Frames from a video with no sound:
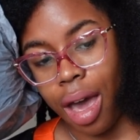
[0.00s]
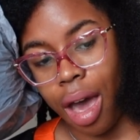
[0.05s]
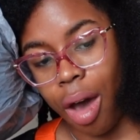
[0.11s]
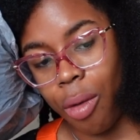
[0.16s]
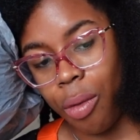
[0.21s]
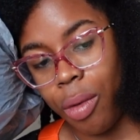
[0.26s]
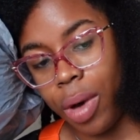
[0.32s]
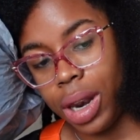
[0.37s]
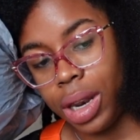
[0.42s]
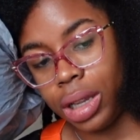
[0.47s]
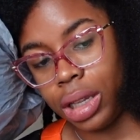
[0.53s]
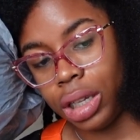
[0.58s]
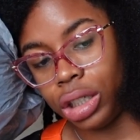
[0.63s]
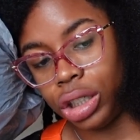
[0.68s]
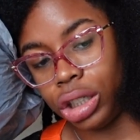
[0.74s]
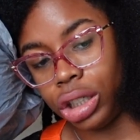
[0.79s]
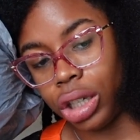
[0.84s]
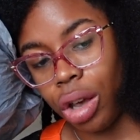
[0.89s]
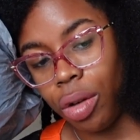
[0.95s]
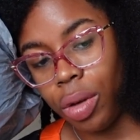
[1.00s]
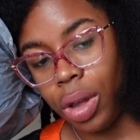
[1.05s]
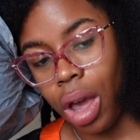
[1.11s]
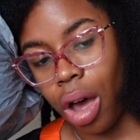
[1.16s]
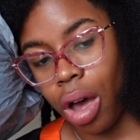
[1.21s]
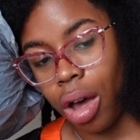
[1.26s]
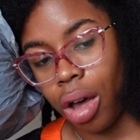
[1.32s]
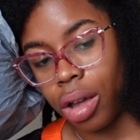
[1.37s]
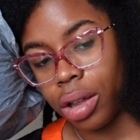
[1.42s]
I wanted to show
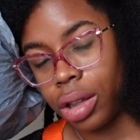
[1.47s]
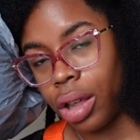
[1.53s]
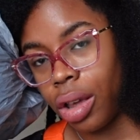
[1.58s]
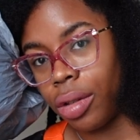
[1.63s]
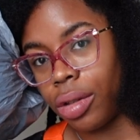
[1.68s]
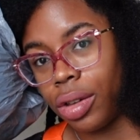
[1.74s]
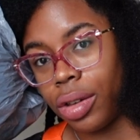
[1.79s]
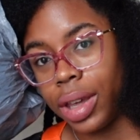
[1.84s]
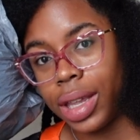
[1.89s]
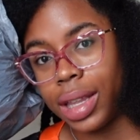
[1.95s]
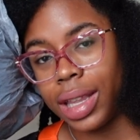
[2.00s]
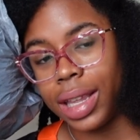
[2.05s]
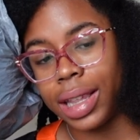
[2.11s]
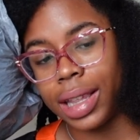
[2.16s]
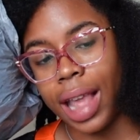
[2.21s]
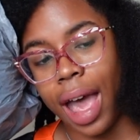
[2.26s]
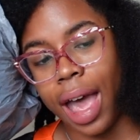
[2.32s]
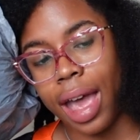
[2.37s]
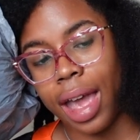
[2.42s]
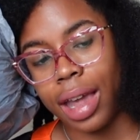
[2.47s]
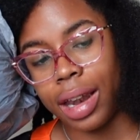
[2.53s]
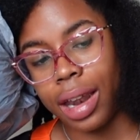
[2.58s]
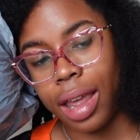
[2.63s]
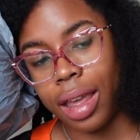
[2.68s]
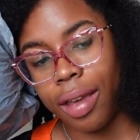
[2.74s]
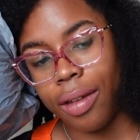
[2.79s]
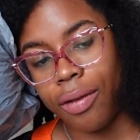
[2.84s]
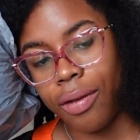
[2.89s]
y'all so you can decide
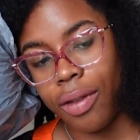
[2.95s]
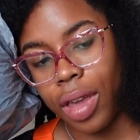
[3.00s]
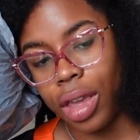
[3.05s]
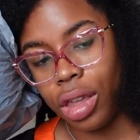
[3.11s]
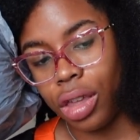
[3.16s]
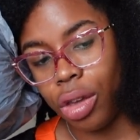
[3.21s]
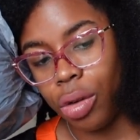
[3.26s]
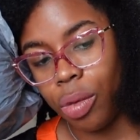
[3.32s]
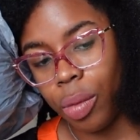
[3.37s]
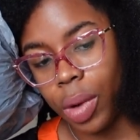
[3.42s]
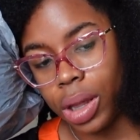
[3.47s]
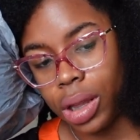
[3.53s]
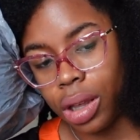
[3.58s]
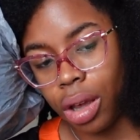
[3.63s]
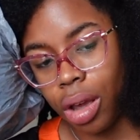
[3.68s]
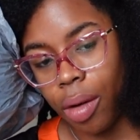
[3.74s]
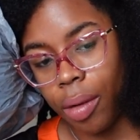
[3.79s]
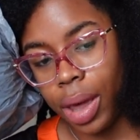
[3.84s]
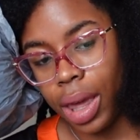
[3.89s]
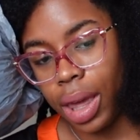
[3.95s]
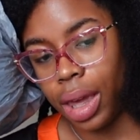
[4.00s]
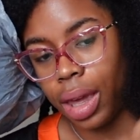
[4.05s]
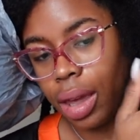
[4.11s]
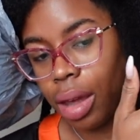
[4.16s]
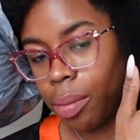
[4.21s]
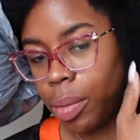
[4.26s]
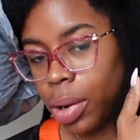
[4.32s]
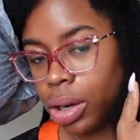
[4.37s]
if you want to go ahead
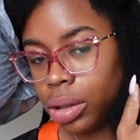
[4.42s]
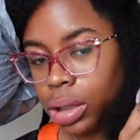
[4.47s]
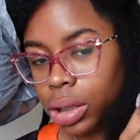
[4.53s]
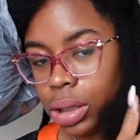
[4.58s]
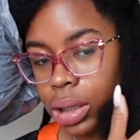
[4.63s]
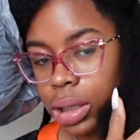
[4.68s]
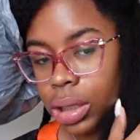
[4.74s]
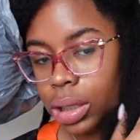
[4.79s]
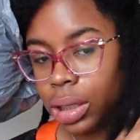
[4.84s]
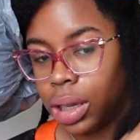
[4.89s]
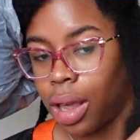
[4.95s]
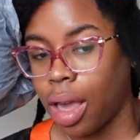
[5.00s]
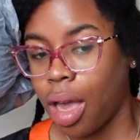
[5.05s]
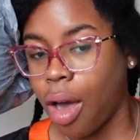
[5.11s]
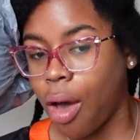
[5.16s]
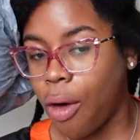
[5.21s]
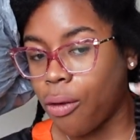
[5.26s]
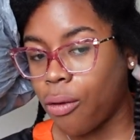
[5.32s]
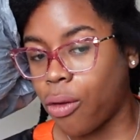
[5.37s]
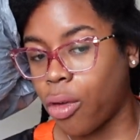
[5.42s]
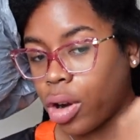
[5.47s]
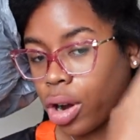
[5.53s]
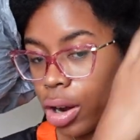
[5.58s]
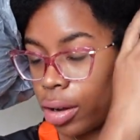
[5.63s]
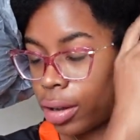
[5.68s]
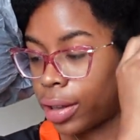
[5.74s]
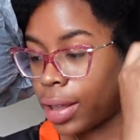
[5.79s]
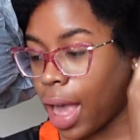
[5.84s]
and purchase it for
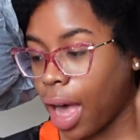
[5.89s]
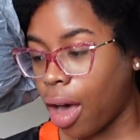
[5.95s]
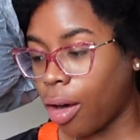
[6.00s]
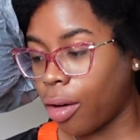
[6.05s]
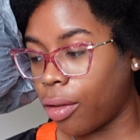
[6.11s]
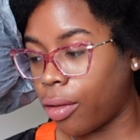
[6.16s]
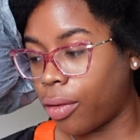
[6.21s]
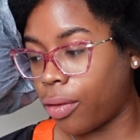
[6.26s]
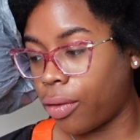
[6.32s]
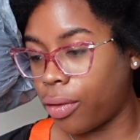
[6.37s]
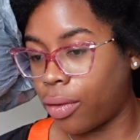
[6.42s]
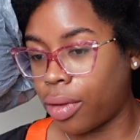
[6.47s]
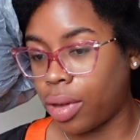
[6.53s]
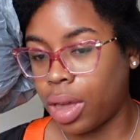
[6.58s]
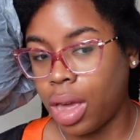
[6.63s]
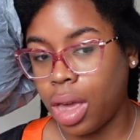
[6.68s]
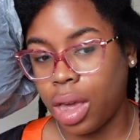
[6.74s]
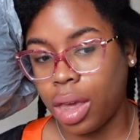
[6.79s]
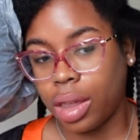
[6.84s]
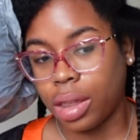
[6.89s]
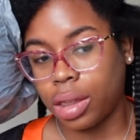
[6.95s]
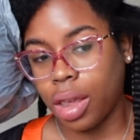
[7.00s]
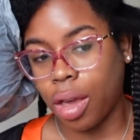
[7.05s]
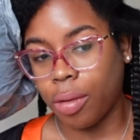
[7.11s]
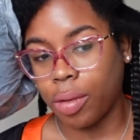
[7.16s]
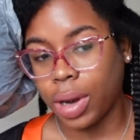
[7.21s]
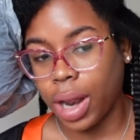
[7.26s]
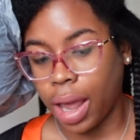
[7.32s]
yourself.
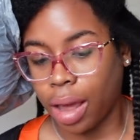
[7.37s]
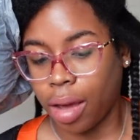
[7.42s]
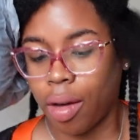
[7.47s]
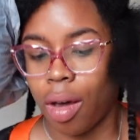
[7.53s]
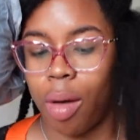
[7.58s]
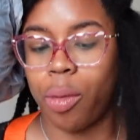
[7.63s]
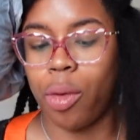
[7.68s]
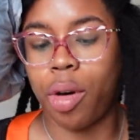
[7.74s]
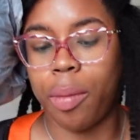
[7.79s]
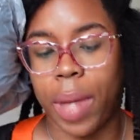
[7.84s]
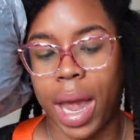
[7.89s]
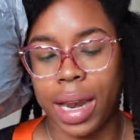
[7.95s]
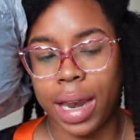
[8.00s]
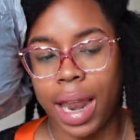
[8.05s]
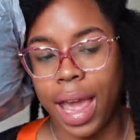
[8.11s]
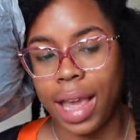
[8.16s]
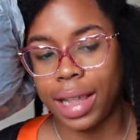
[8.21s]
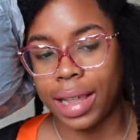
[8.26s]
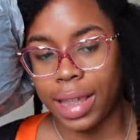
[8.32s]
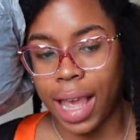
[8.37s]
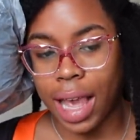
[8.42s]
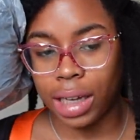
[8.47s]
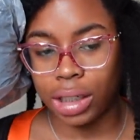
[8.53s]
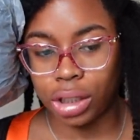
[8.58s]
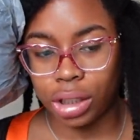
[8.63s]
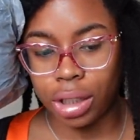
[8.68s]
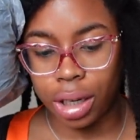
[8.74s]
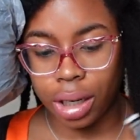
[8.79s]
So now I'm on my next
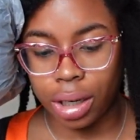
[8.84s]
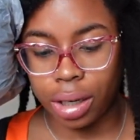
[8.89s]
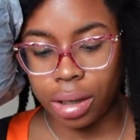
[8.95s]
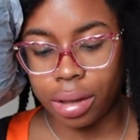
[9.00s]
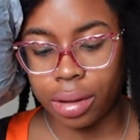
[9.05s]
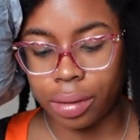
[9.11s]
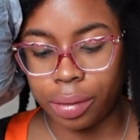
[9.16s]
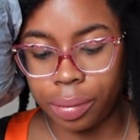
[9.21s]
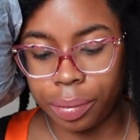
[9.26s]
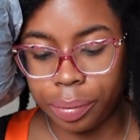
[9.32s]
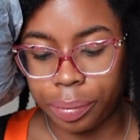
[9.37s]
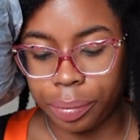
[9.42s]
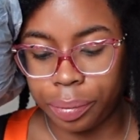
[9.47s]
section.